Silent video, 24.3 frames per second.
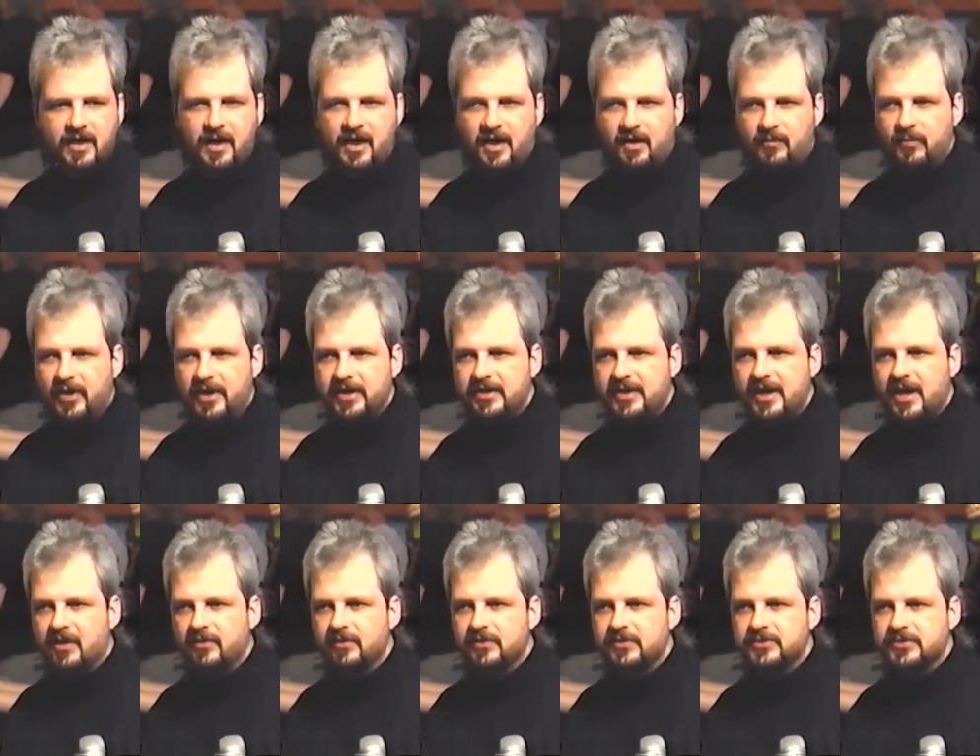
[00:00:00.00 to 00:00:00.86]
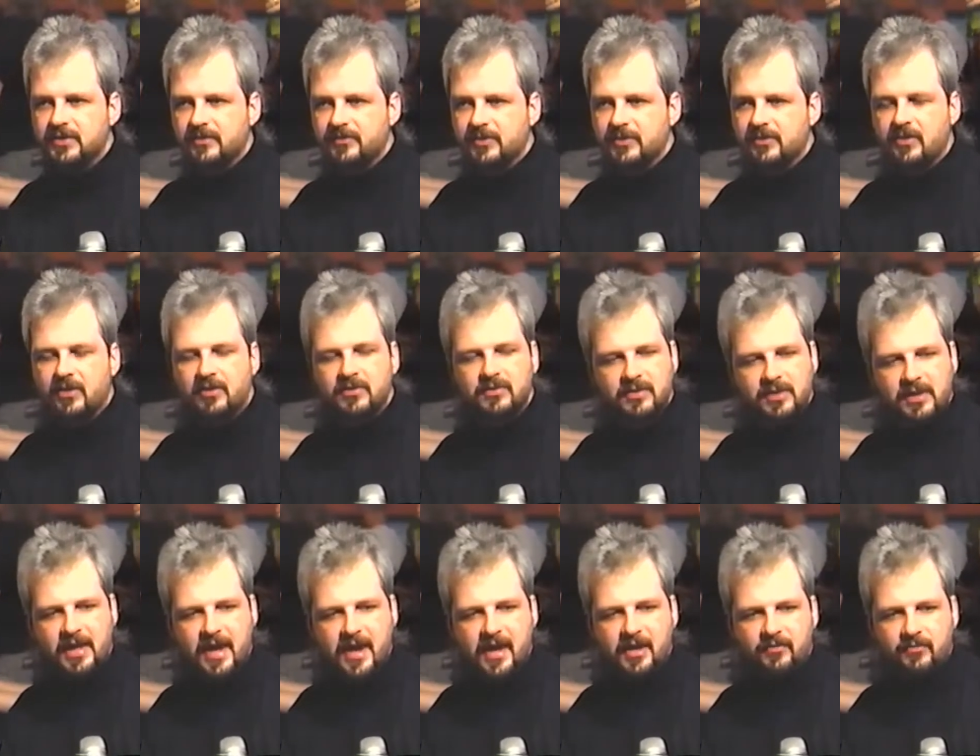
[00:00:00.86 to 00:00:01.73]
Um, right now there's something called
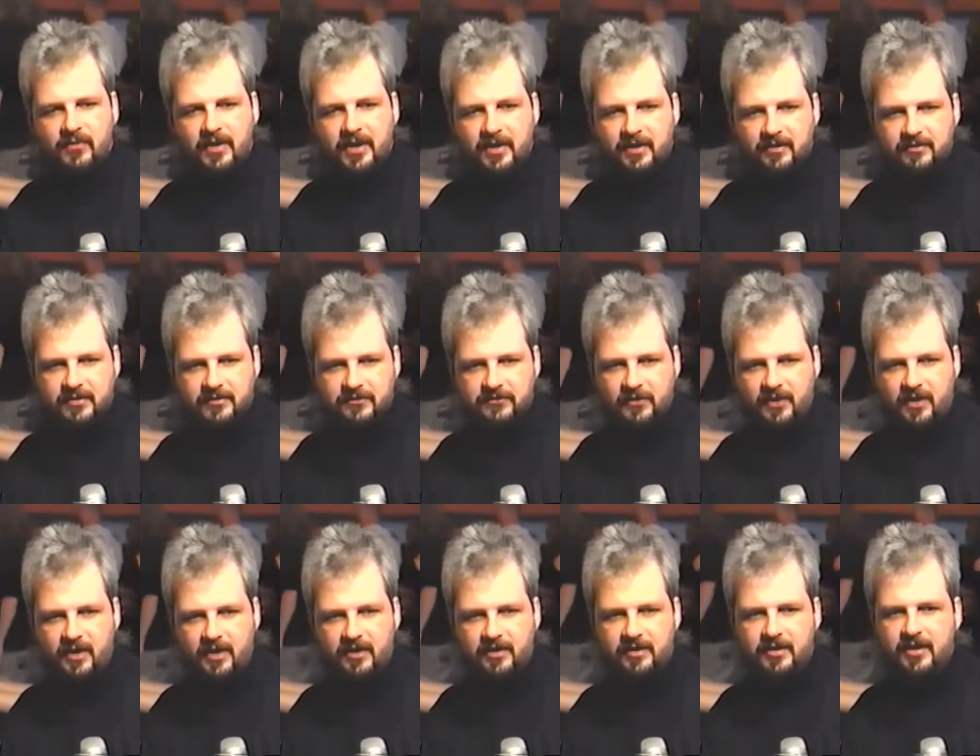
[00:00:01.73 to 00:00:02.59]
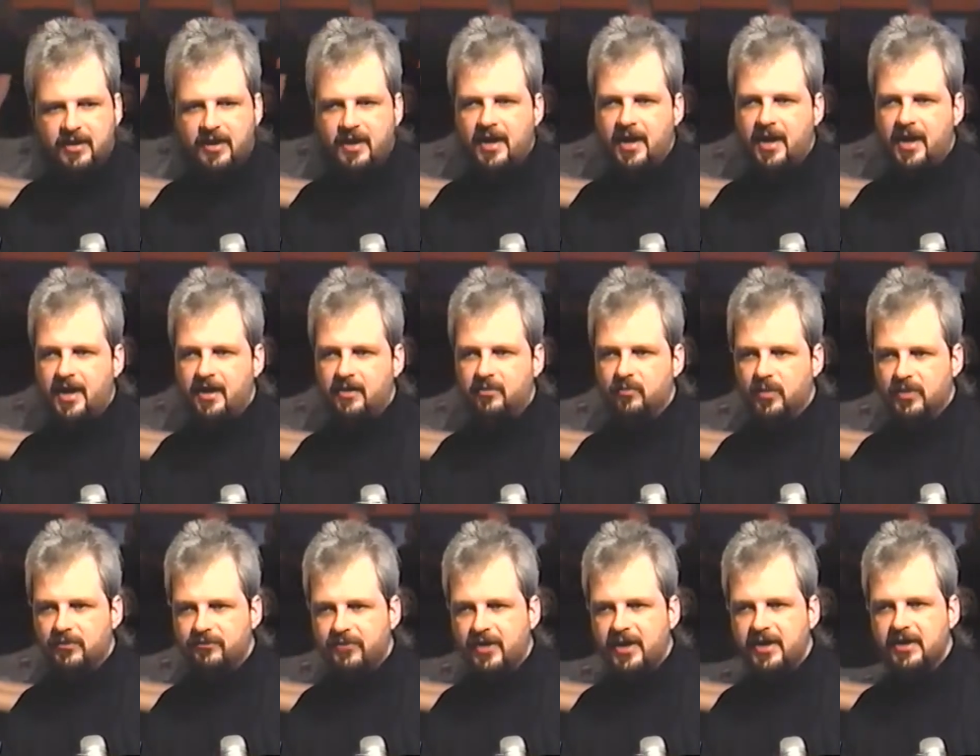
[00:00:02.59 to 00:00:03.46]
Clan Ring that's on, and
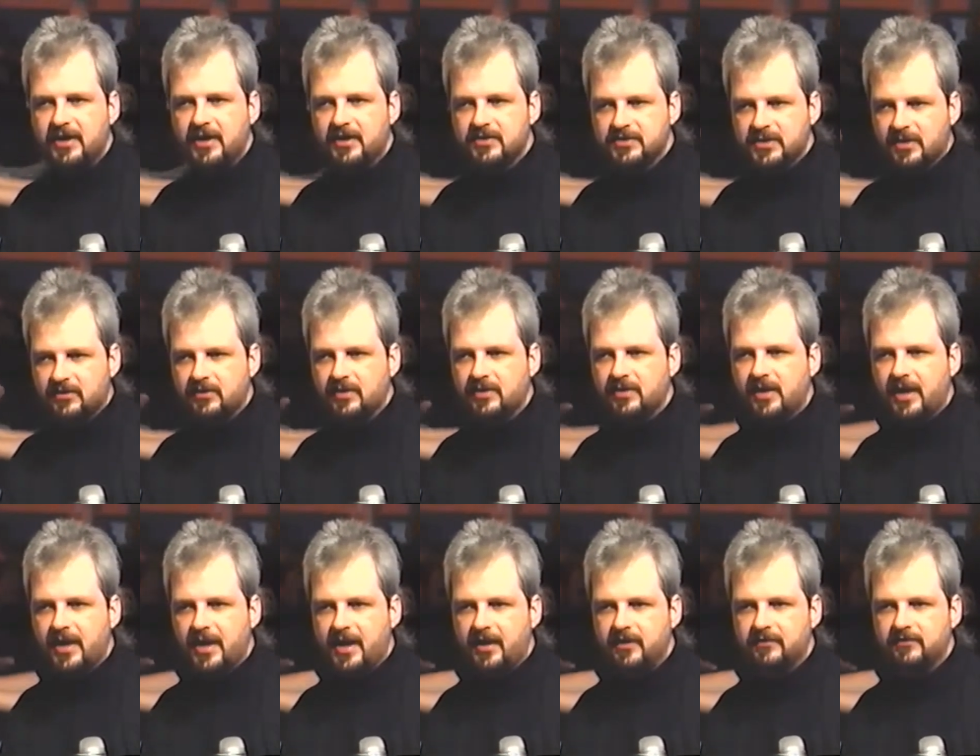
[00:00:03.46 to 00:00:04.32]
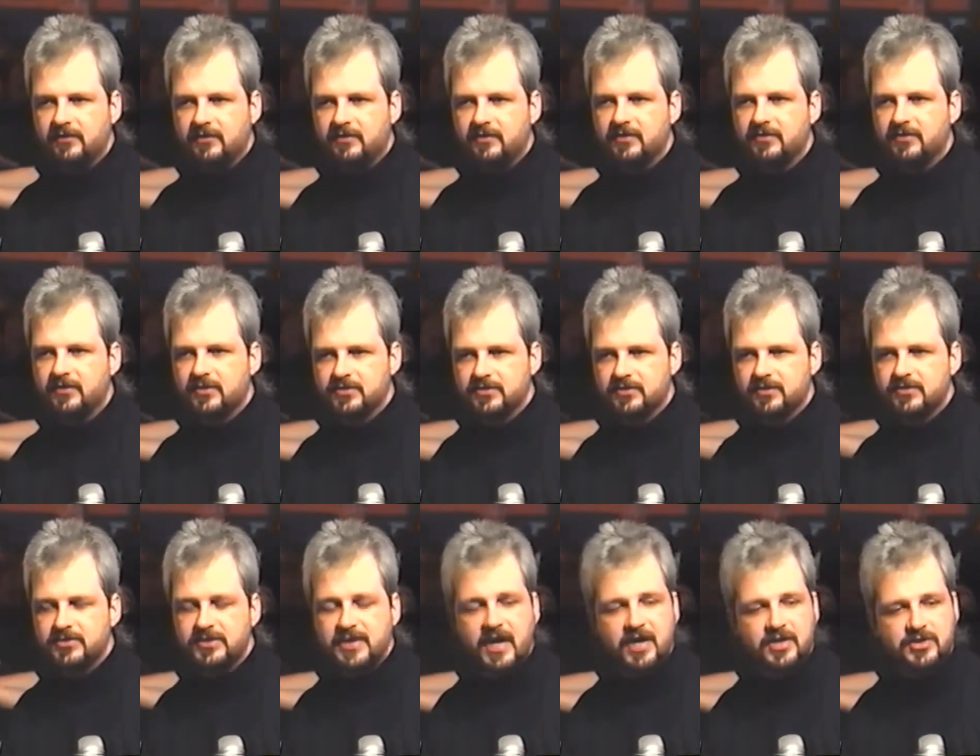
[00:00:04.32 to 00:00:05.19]
we fight against other clans, and there's,
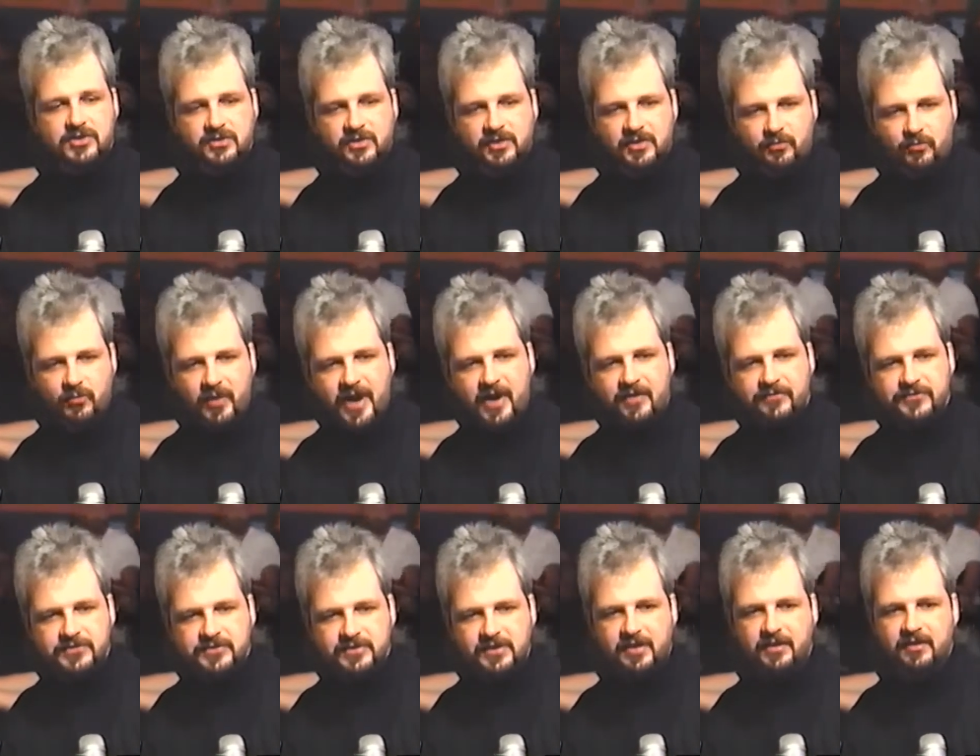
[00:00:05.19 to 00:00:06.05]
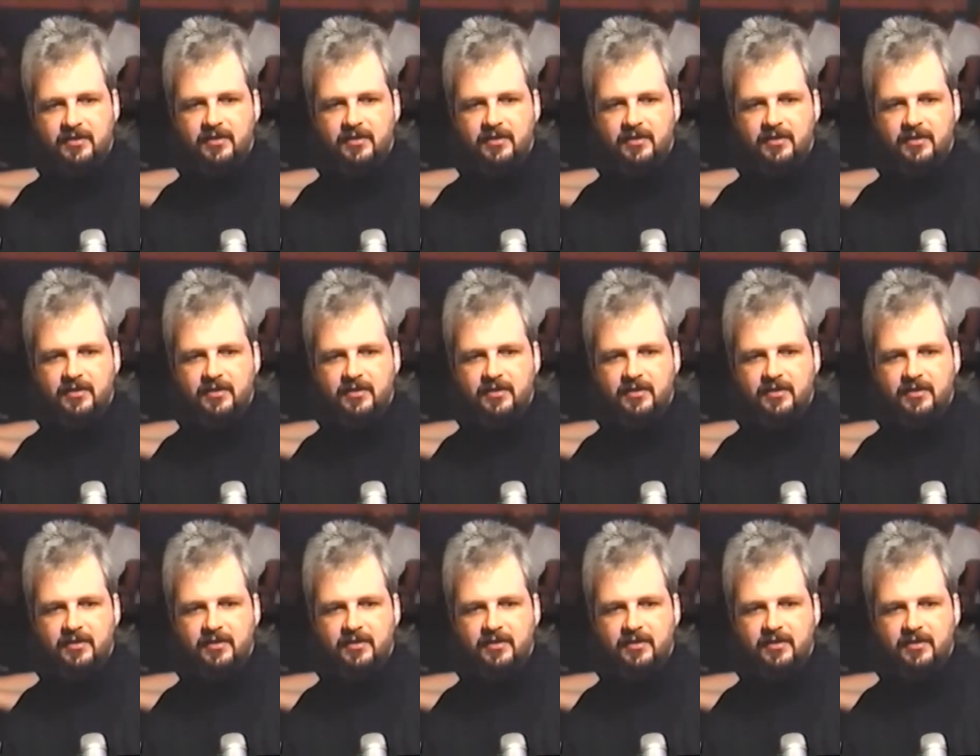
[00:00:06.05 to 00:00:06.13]
there's actually refs